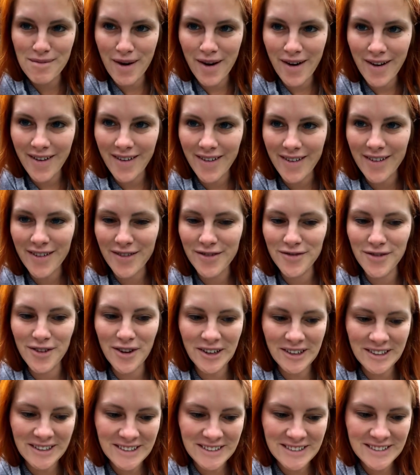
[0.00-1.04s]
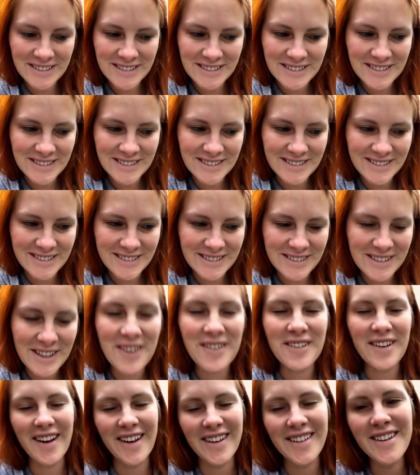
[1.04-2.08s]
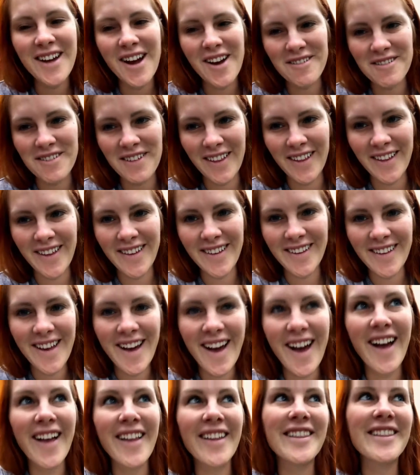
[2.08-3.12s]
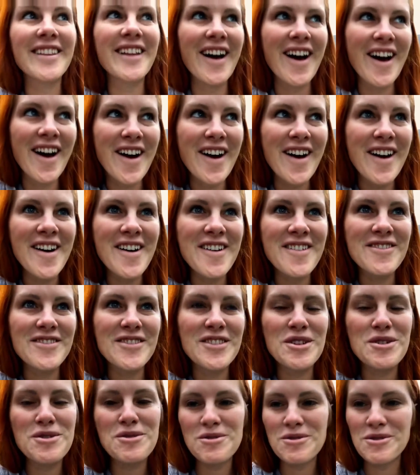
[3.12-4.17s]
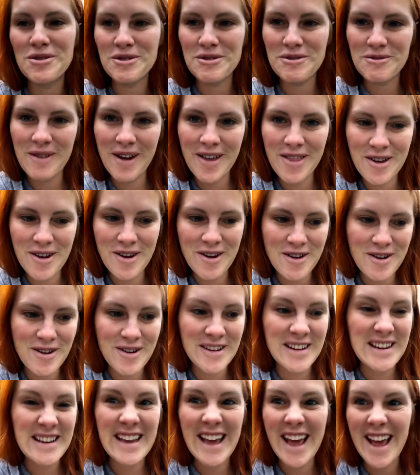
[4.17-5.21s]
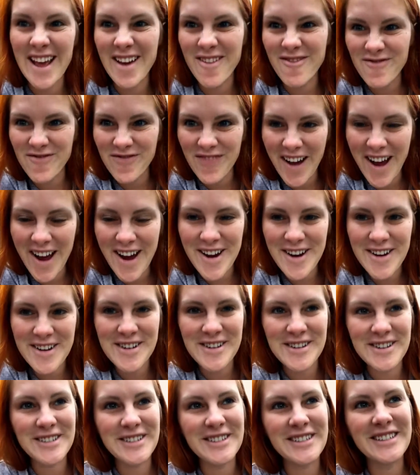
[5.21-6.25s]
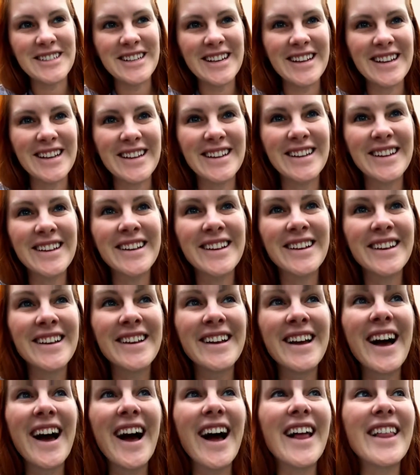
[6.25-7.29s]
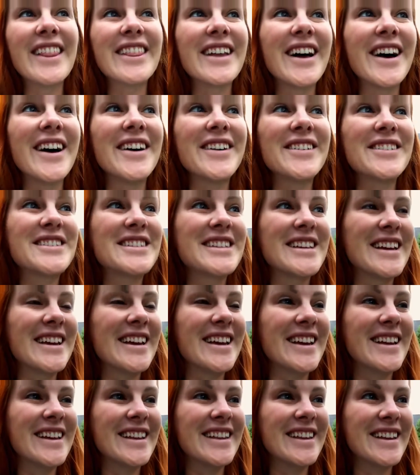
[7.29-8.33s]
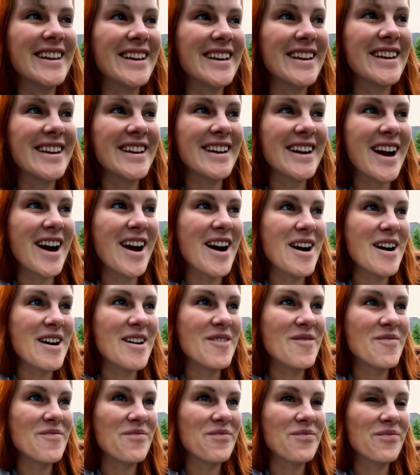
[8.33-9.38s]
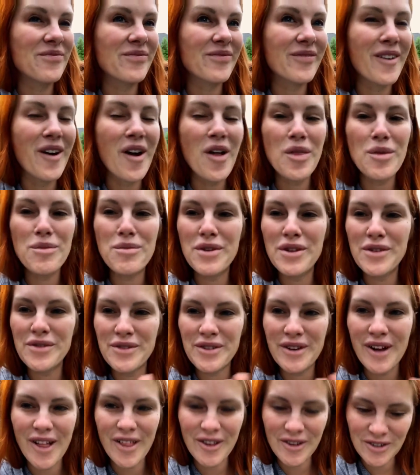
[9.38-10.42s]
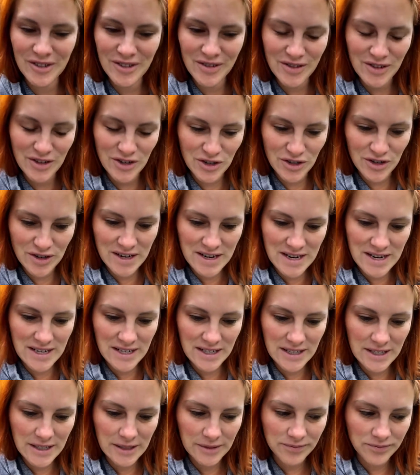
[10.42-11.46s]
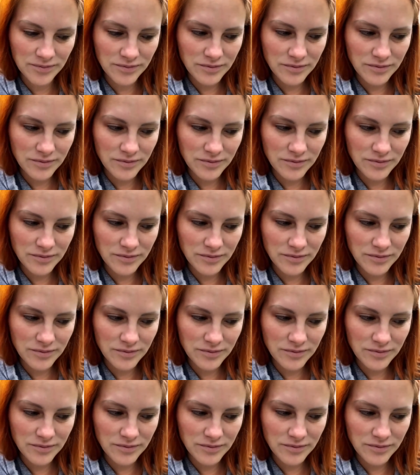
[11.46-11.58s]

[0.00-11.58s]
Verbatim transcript: part of fall okay, not really. I love the cooler weather and campfires, and I love seeing the um, all the beautiful colors of the trees.